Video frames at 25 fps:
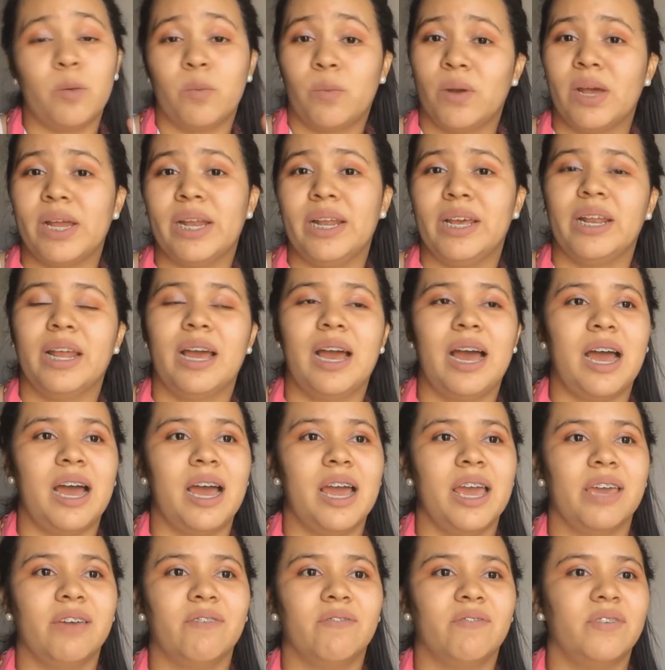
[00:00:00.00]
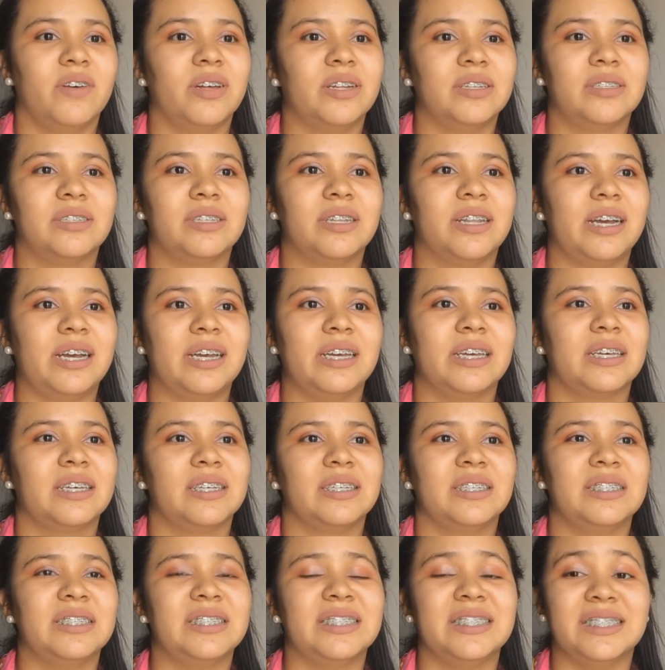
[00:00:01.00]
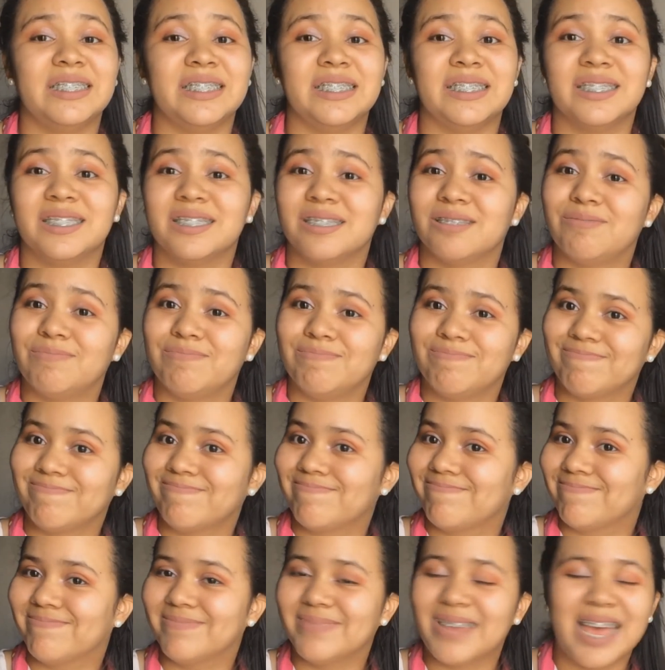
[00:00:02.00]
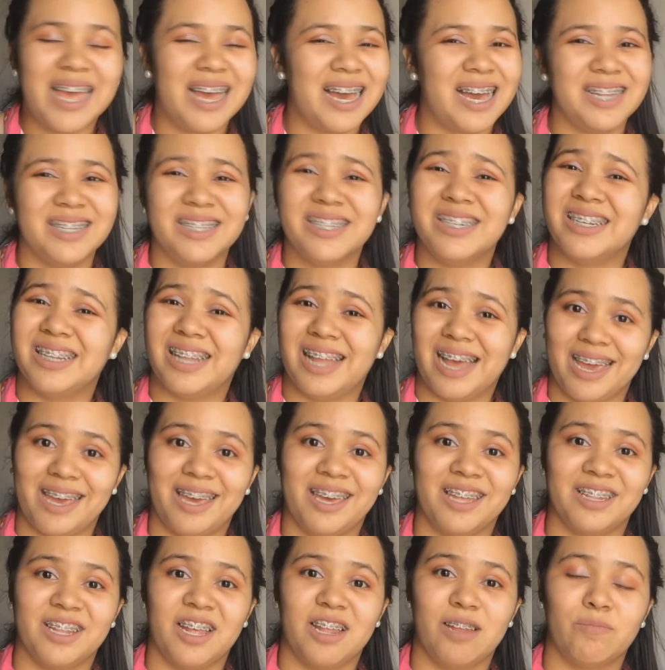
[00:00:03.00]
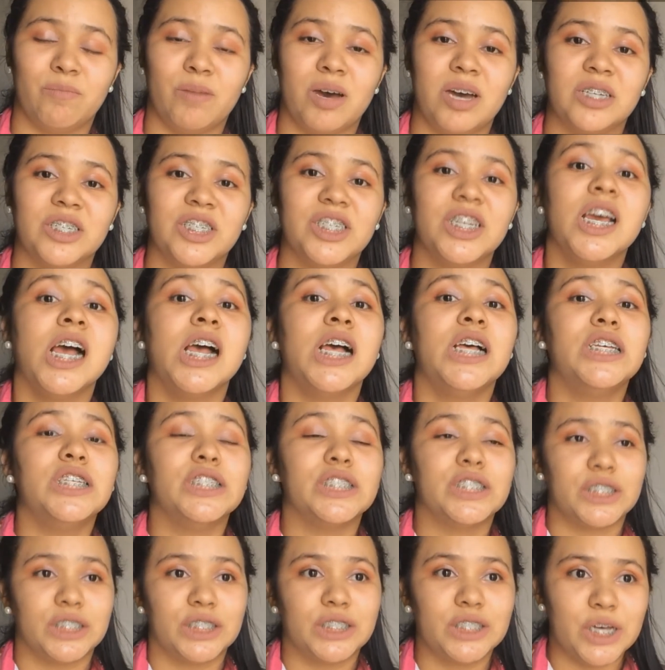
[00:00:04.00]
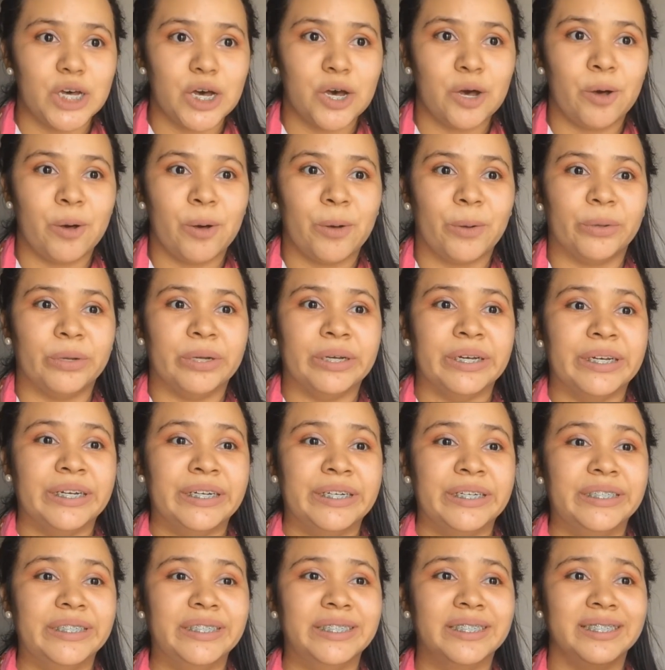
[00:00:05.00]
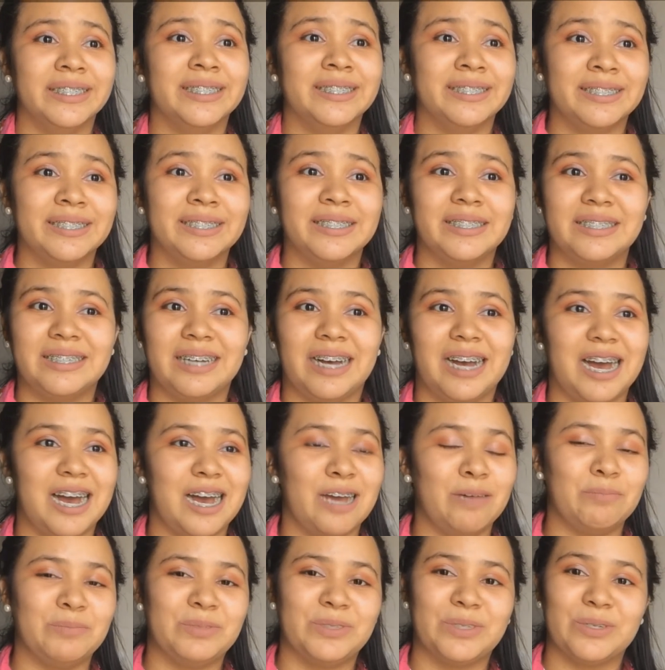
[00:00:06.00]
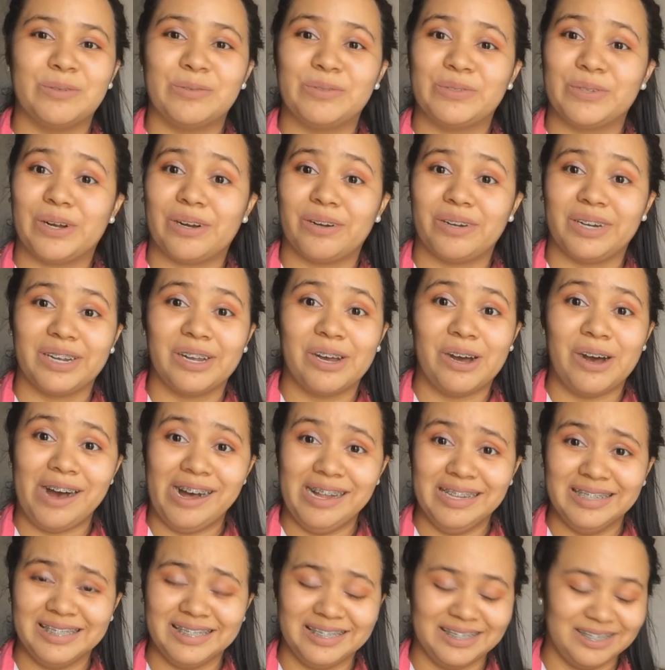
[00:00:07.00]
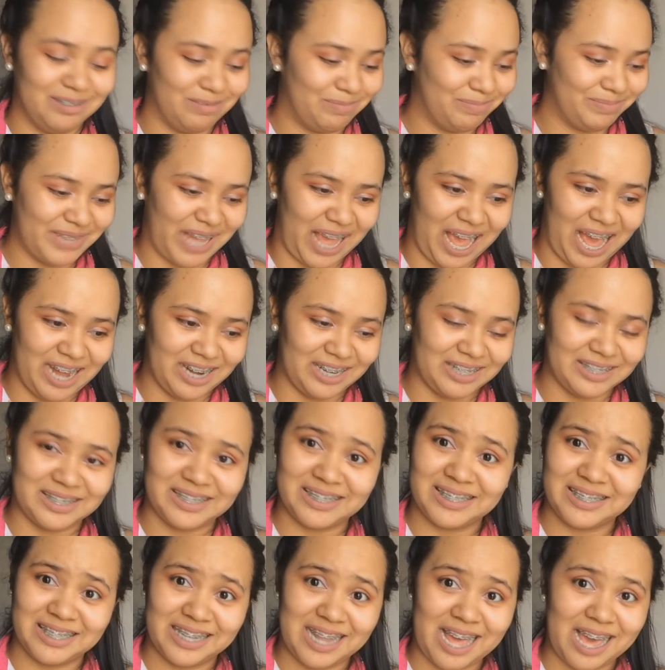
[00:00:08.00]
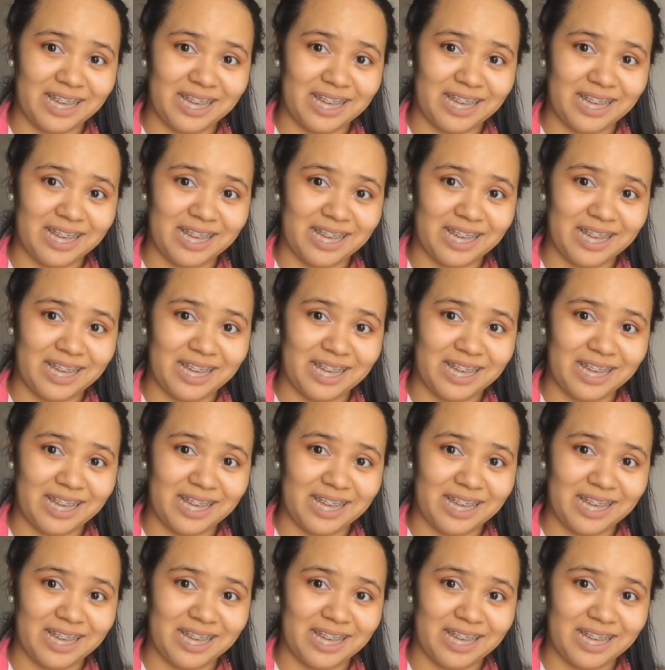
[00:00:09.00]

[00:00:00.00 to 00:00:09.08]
I read it, I felt like I didn't like it that much. So I'm so sorry, Colleen. I didn't